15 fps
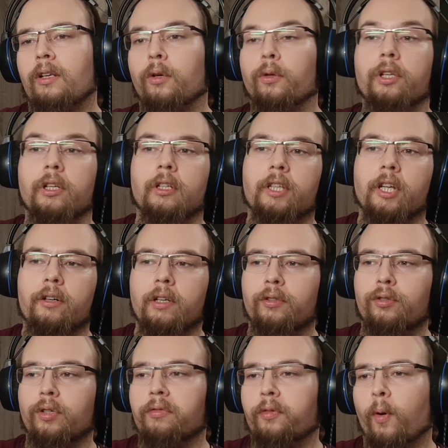
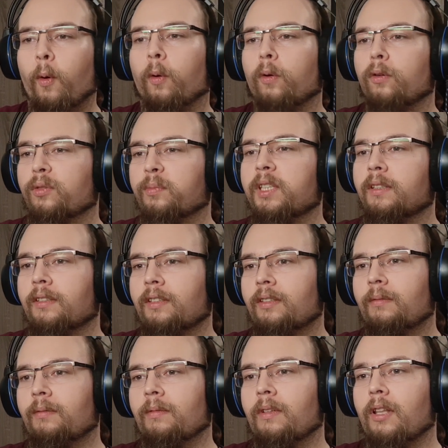Utilitarian to a fault,
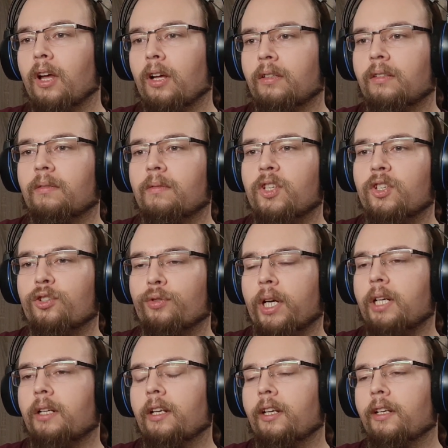but not
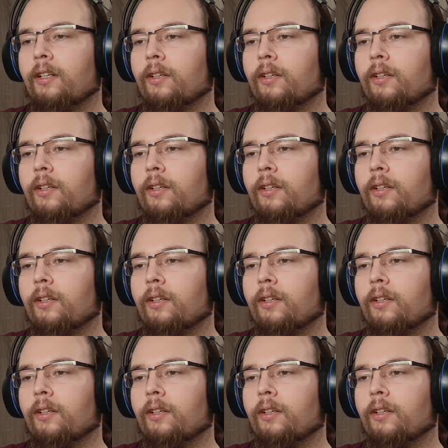strictly